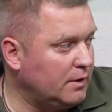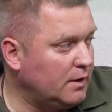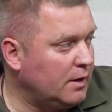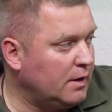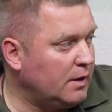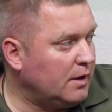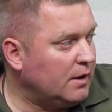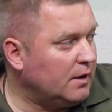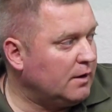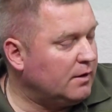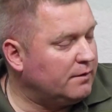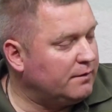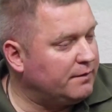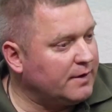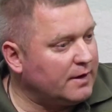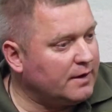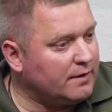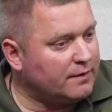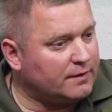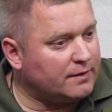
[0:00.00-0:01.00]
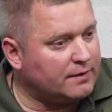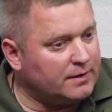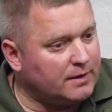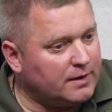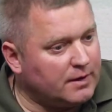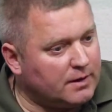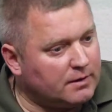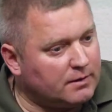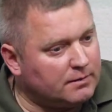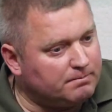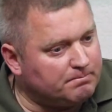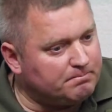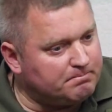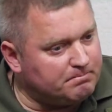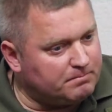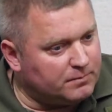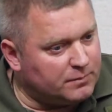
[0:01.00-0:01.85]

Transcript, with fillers: It has to be coordinated clearly.